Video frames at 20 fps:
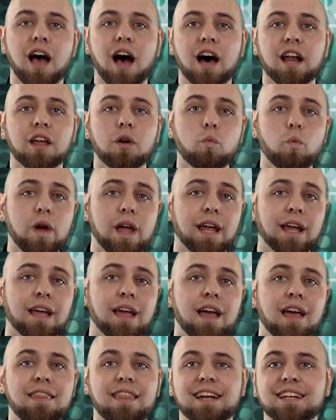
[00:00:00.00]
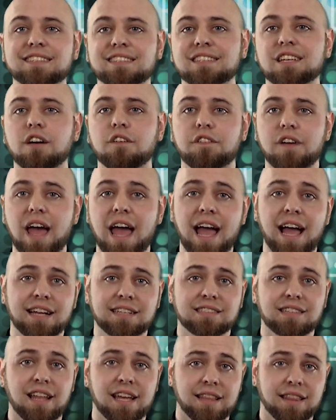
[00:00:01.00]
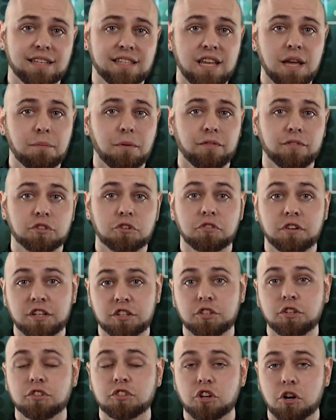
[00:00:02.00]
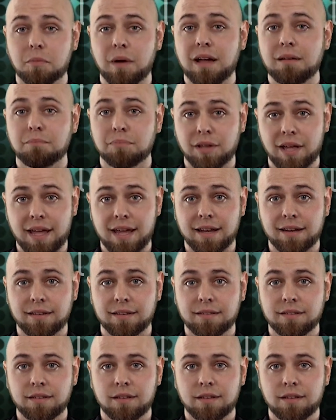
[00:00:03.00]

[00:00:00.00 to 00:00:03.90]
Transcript: on a wing that itself acts like the tip of a traditional turbine blade.